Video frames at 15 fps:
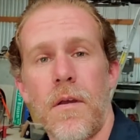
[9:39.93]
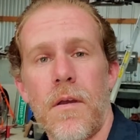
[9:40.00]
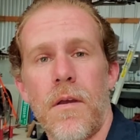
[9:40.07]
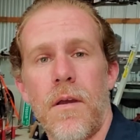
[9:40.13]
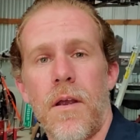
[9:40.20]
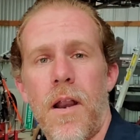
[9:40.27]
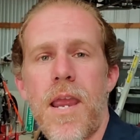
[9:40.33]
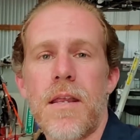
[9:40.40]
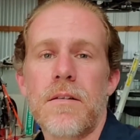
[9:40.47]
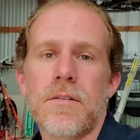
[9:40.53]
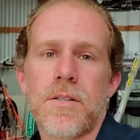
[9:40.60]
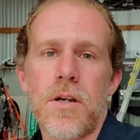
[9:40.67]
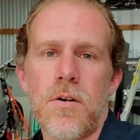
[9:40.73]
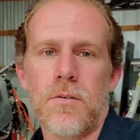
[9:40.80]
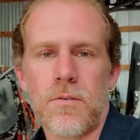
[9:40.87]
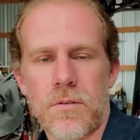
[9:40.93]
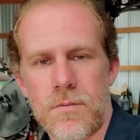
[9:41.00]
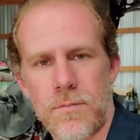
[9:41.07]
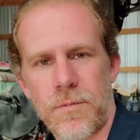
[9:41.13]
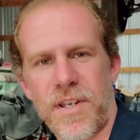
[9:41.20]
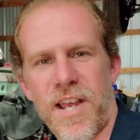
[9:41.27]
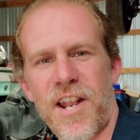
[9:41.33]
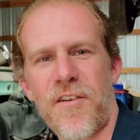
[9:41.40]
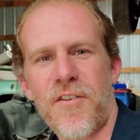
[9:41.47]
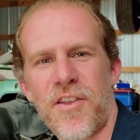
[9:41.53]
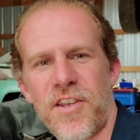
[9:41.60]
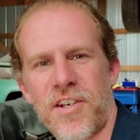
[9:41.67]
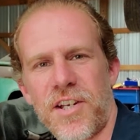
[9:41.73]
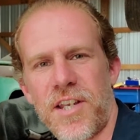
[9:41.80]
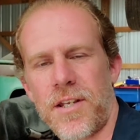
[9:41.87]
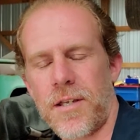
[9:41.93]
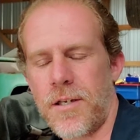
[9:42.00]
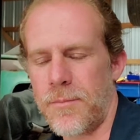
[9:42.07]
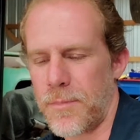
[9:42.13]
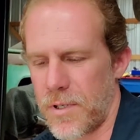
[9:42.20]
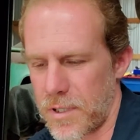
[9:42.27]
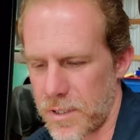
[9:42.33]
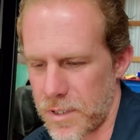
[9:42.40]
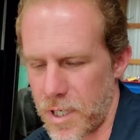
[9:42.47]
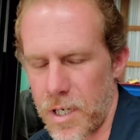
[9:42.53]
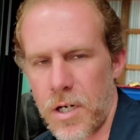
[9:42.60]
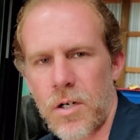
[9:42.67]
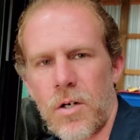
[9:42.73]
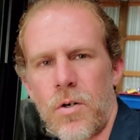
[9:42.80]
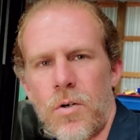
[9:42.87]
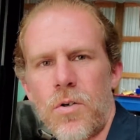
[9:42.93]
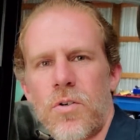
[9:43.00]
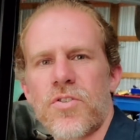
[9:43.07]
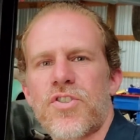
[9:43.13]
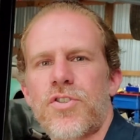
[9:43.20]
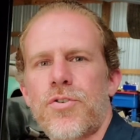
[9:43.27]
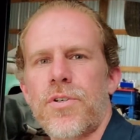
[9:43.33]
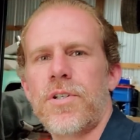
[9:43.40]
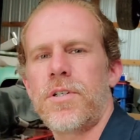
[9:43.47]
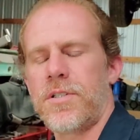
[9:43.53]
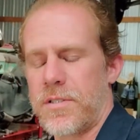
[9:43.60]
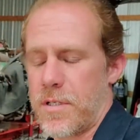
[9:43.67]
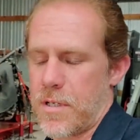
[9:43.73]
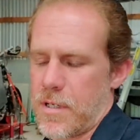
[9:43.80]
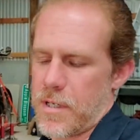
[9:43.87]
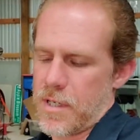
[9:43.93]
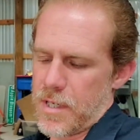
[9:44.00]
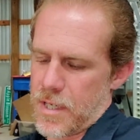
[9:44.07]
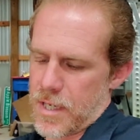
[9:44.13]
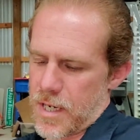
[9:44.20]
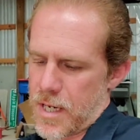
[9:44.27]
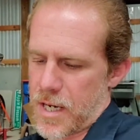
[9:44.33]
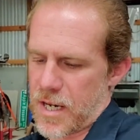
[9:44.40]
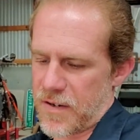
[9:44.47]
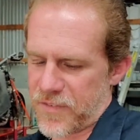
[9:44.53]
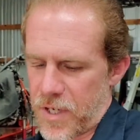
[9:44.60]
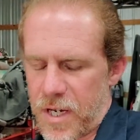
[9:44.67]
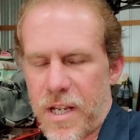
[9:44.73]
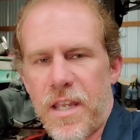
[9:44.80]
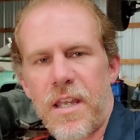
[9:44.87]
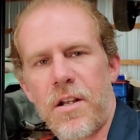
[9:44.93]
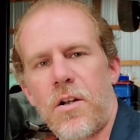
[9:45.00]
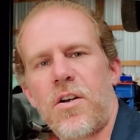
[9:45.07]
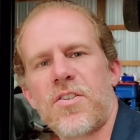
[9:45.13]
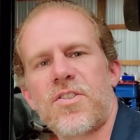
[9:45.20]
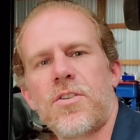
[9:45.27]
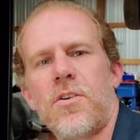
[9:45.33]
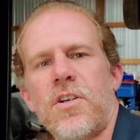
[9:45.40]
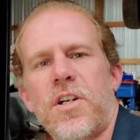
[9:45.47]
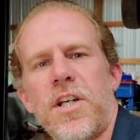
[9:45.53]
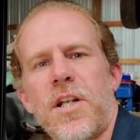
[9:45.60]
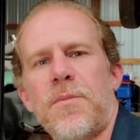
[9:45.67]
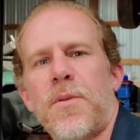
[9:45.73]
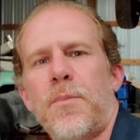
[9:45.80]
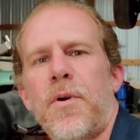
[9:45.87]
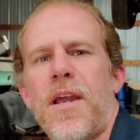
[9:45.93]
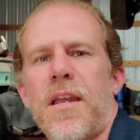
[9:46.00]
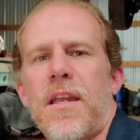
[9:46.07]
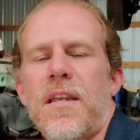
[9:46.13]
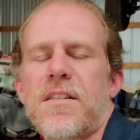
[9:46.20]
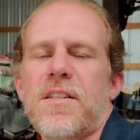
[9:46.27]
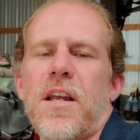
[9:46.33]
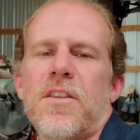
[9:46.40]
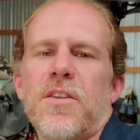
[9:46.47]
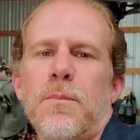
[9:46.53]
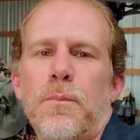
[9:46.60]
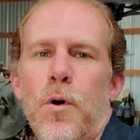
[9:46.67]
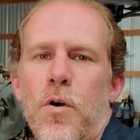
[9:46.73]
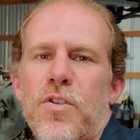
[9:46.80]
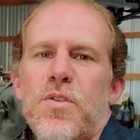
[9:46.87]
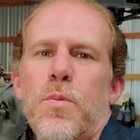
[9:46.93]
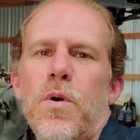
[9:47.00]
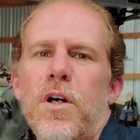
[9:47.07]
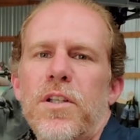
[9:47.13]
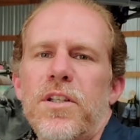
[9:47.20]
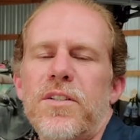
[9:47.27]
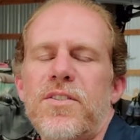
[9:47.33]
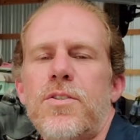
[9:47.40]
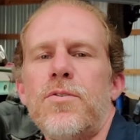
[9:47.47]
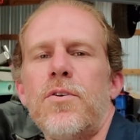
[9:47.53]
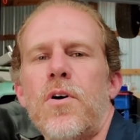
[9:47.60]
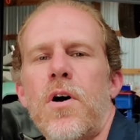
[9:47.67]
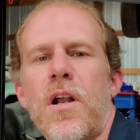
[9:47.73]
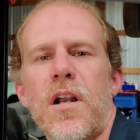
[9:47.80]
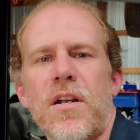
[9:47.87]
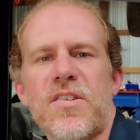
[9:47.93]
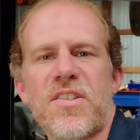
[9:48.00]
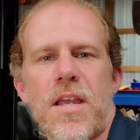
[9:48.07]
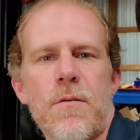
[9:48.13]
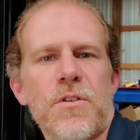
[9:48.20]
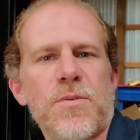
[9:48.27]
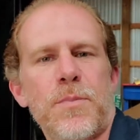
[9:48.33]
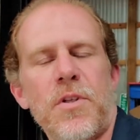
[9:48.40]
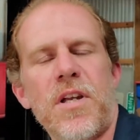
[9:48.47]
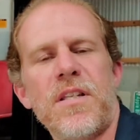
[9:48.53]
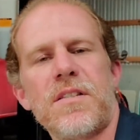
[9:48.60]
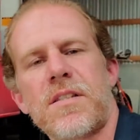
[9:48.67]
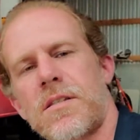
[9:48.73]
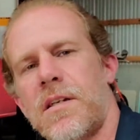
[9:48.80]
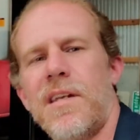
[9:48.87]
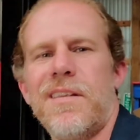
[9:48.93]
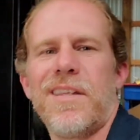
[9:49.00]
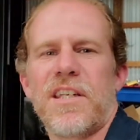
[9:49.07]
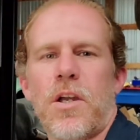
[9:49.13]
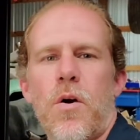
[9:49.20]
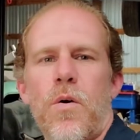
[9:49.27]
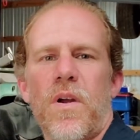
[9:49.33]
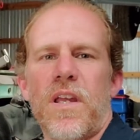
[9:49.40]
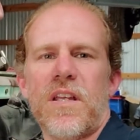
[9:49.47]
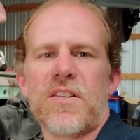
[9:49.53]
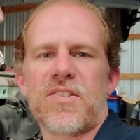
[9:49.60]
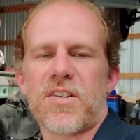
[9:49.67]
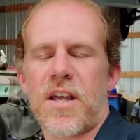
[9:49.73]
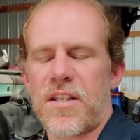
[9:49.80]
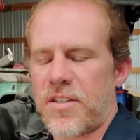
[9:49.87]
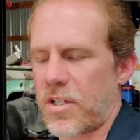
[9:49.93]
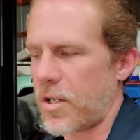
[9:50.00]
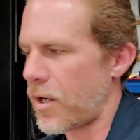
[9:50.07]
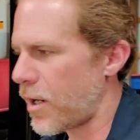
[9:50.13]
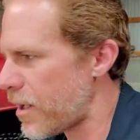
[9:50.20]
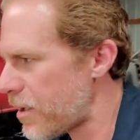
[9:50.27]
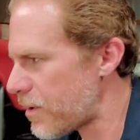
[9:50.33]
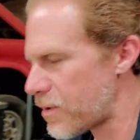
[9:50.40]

All right, so we got everything cleaned up, got our holes drilled. I've gone ahead also and cleaned up the brackets, got the bolts welded to our sandwich plates that go inside the car.